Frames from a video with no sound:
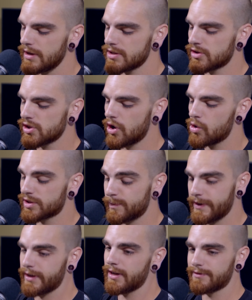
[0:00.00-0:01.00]
So
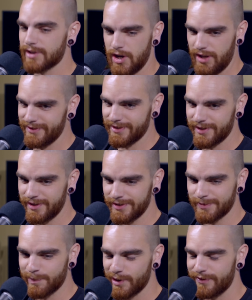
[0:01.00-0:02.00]
speaking of
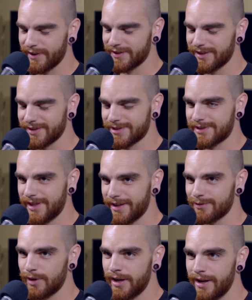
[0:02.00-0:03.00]
concerts, perfect little
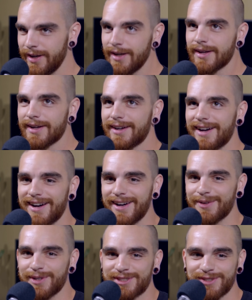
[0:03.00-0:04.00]
segue.
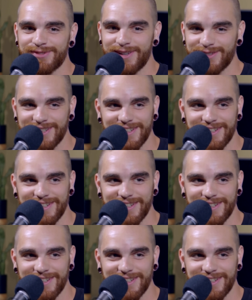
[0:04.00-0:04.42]
What's your favorite